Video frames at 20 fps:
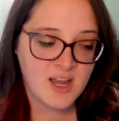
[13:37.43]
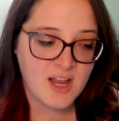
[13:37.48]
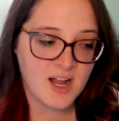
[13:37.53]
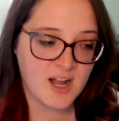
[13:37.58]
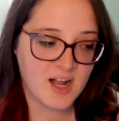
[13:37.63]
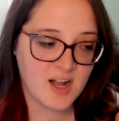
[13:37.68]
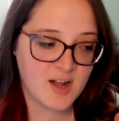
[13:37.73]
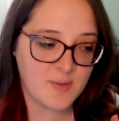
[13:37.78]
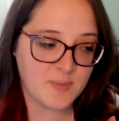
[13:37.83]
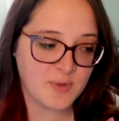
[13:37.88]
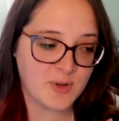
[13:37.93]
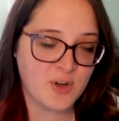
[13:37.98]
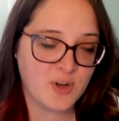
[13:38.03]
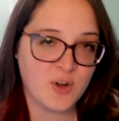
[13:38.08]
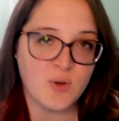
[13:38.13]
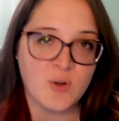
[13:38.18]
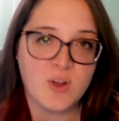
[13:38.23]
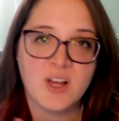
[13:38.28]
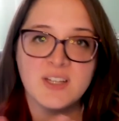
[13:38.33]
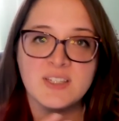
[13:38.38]
um, you
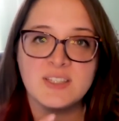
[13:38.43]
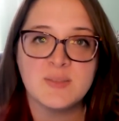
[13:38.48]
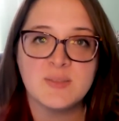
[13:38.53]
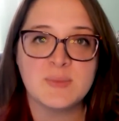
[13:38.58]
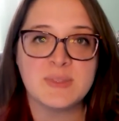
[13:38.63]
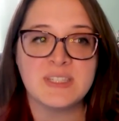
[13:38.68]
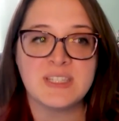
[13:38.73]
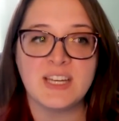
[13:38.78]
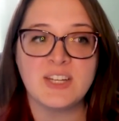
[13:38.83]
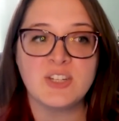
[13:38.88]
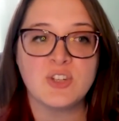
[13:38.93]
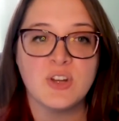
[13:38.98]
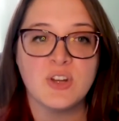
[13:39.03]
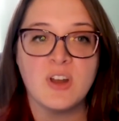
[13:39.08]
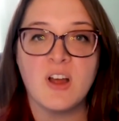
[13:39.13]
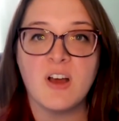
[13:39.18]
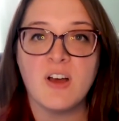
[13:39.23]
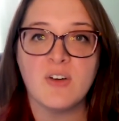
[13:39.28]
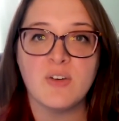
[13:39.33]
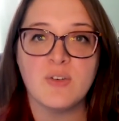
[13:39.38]
know,
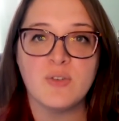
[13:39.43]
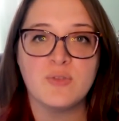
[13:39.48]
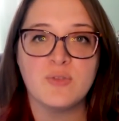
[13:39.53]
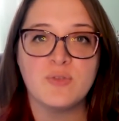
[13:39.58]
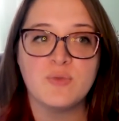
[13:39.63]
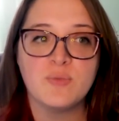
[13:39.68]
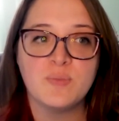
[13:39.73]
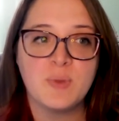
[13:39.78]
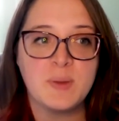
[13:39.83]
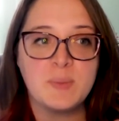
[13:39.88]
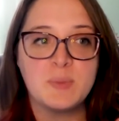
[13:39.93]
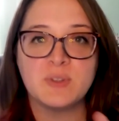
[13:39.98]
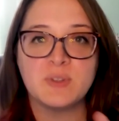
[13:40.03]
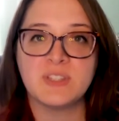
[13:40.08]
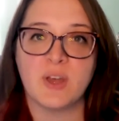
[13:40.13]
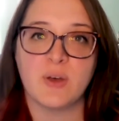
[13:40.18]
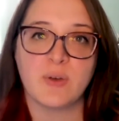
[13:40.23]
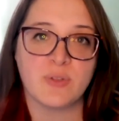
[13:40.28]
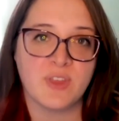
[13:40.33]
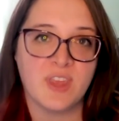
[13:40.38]
customization of people's
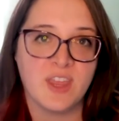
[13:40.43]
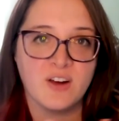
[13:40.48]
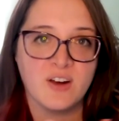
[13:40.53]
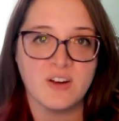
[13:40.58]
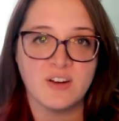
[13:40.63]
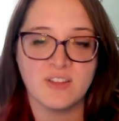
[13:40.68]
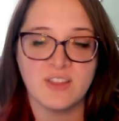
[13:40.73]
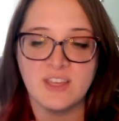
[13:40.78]
healthcare.